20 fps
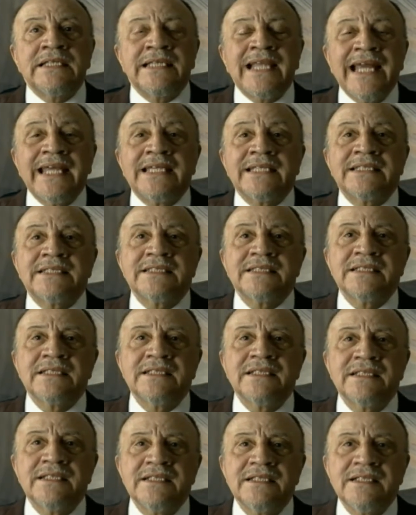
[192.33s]
light
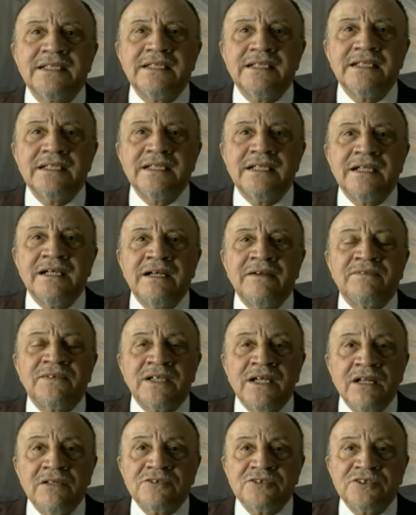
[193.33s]
of
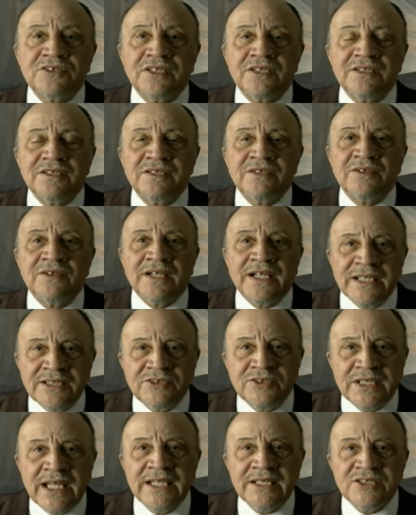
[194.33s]
culture or
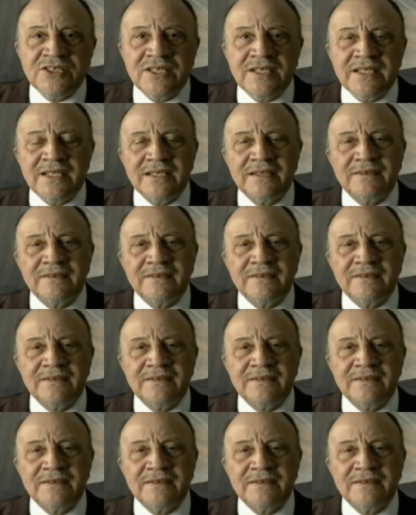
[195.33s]
education.